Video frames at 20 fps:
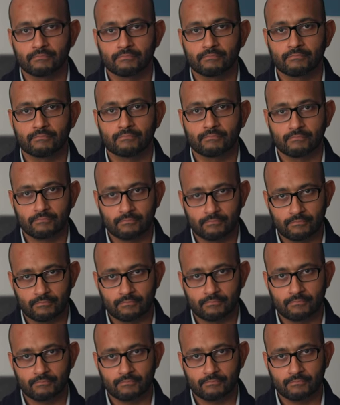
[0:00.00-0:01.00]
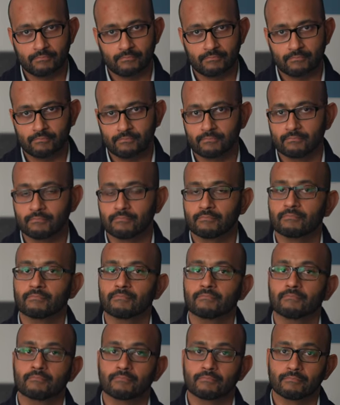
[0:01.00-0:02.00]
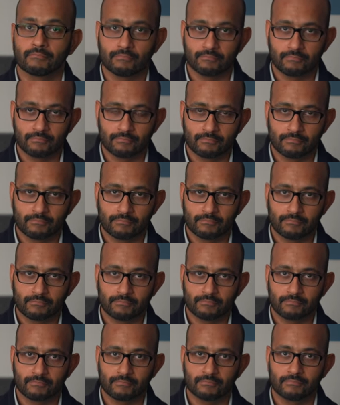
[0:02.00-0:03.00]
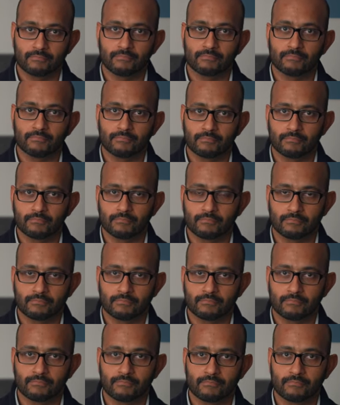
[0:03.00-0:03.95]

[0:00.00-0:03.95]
[no speech]